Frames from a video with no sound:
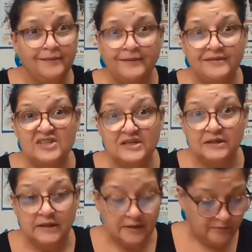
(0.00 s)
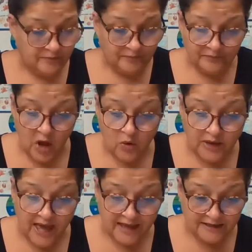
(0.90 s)
Silly.
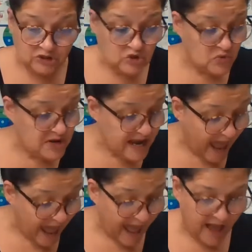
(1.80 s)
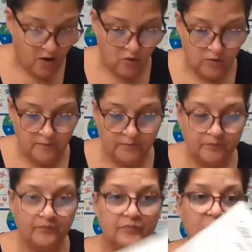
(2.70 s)
Okay, so now
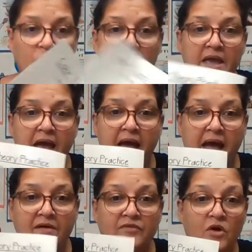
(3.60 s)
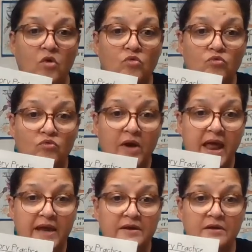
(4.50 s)
we have
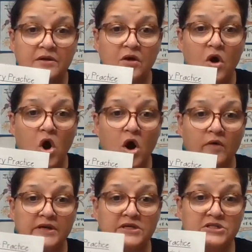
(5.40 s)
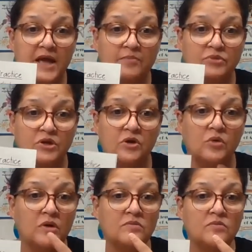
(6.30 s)
red, orange, and blue.
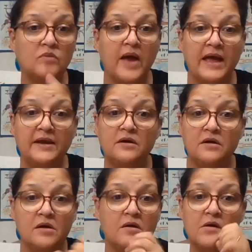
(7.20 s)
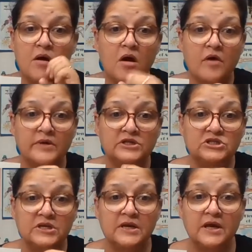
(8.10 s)
Red, orange,
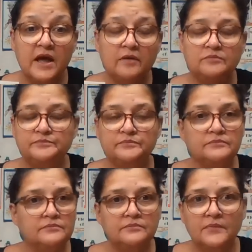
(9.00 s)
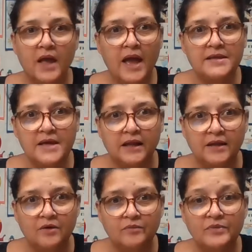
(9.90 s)
and yellow.
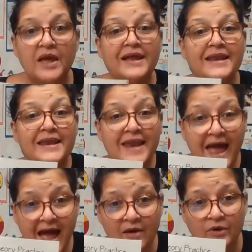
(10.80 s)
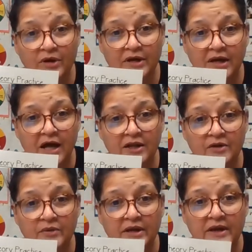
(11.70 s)
Now we're going to
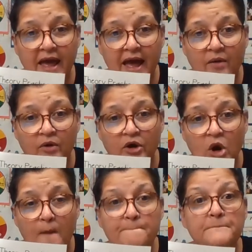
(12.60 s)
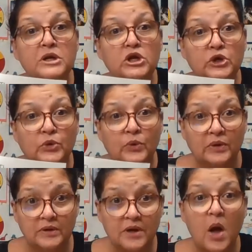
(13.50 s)
color in our blue.
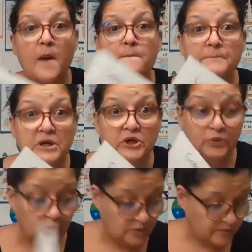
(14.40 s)
Blue.